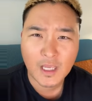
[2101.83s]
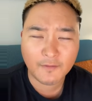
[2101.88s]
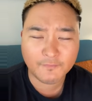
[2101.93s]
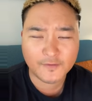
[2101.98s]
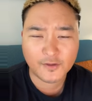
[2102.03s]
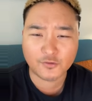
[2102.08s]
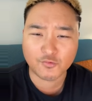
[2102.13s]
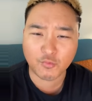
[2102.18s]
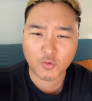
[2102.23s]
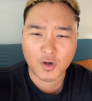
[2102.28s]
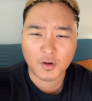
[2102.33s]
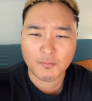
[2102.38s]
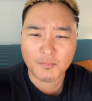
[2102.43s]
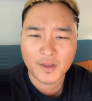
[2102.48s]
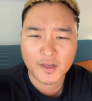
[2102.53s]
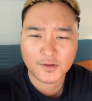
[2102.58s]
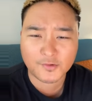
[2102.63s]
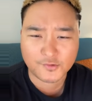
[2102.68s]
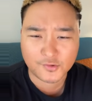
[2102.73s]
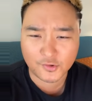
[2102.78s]
If this word
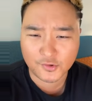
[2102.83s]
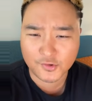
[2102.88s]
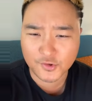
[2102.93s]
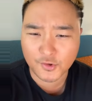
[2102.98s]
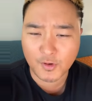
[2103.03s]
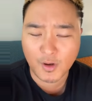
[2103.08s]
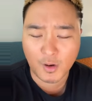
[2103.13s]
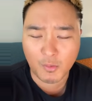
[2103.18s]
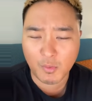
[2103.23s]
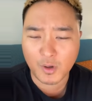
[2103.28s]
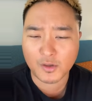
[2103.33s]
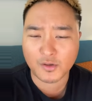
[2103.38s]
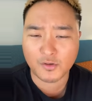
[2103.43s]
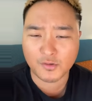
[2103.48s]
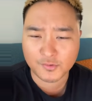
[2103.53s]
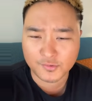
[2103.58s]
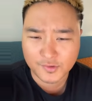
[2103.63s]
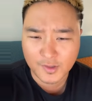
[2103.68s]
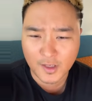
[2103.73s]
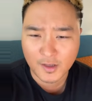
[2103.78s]
ministered to you, I want
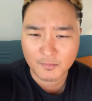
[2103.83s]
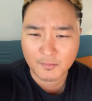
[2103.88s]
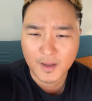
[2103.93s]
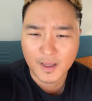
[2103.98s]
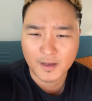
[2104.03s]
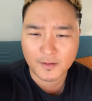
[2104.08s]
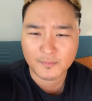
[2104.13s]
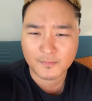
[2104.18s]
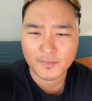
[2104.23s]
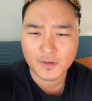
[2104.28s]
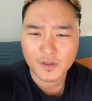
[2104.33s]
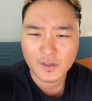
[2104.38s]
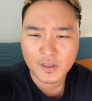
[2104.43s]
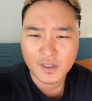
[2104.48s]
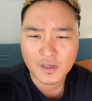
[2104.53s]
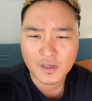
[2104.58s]
you to say amen.